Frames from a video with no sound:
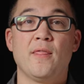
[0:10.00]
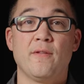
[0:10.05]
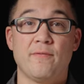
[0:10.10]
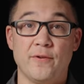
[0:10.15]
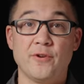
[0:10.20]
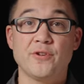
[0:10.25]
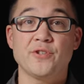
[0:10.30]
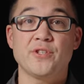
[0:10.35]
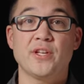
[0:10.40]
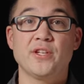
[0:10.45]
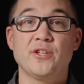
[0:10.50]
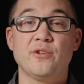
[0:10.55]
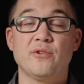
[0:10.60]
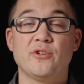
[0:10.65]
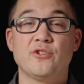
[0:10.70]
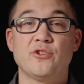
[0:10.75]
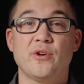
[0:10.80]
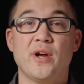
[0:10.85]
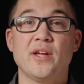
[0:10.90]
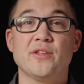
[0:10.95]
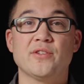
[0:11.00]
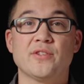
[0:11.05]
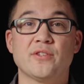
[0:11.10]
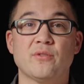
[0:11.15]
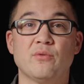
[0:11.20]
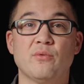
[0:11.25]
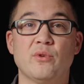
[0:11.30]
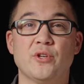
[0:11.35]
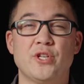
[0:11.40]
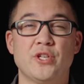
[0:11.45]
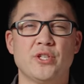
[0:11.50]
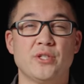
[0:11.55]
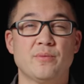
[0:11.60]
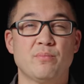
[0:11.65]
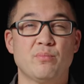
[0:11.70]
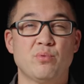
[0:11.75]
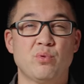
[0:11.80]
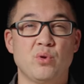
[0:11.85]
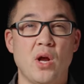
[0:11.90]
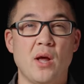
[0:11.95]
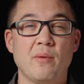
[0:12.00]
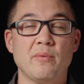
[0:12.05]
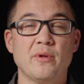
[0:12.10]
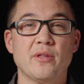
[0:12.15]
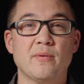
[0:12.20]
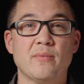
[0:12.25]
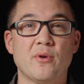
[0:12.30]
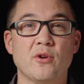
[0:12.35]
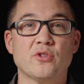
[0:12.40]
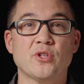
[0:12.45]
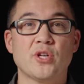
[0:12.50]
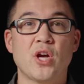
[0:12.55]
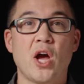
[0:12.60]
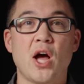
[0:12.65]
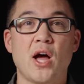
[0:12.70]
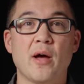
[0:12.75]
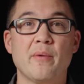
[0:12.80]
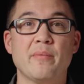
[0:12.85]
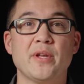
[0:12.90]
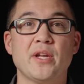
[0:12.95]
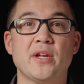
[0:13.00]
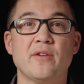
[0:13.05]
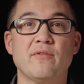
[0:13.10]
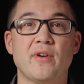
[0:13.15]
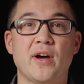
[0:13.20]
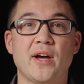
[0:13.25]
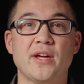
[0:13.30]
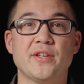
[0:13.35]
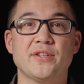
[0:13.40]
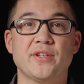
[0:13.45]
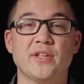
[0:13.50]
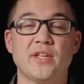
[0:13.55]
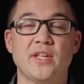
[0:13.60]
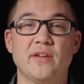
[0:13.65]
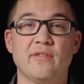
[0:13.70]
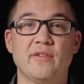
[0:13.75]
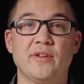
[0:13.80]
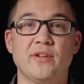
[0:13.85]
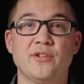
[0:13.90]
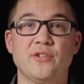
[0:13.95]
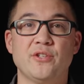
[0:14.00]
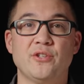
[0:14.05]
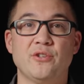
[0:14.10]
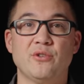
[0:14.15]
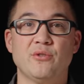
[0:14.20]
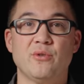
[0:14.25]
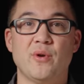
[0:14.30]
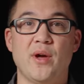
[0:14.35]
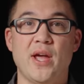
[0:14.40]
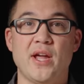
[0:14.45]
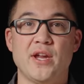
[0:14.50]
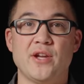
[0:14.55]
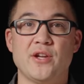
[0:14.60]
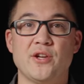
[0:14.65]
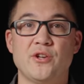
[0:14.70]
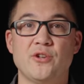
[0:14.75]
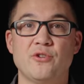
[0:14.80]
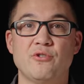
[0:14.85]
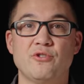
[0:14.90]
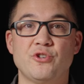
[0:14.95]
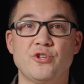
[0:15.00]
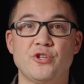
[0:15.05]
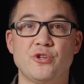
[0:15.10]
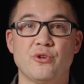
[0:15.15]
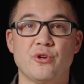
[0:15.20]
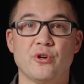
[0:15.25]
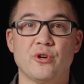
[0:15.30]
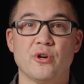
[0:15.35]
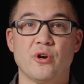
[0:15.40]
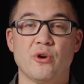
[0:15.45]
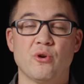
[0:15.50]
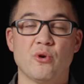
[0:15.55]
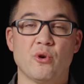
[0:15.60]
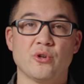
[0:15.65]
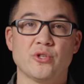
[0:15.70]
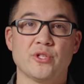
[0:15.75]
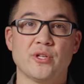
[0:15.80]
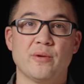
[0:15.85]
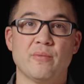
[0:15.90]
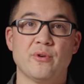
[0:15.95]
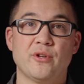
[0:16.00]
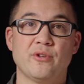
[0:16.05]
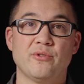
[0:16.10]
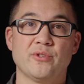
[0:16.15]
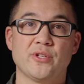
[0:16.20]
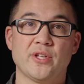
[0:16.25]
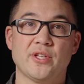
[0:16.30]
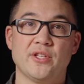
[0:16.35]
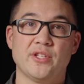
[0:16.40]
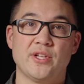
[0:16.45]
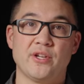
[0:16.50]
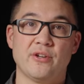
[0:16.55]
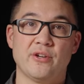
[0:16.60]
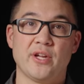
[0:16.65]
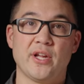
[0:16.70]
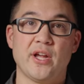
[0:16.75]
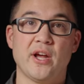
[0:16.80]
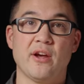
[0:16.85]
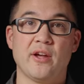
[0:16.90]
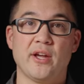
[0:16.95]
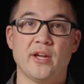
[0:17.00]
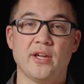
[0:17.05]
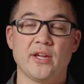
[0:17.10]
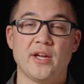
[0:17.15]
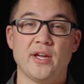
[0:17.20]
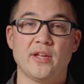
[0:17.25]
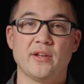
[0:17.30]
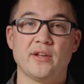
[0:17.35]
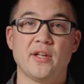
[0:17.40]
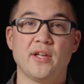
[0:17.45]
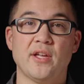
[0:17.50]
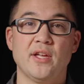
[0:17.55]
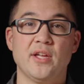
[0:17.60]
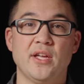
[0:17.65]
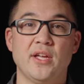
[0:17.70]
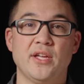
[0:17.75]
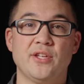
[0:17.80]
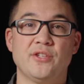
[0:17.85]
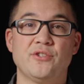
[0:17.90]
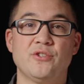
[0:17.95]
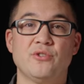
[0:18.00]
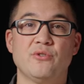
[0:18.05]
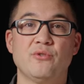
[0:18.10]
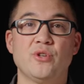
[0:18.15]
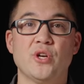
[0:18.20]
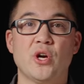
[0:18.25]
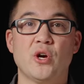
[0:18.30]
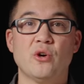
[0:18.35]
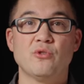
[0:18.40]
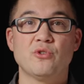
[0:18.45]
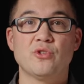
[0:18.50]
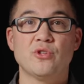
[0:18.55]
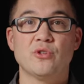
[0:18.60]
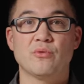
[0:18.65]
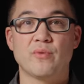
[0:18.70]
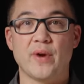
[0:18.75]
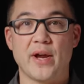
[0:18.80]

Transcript: The first thing to address, which is probably the most common advice given to a new shooter or someone who's considering carrying a gun, is to go to the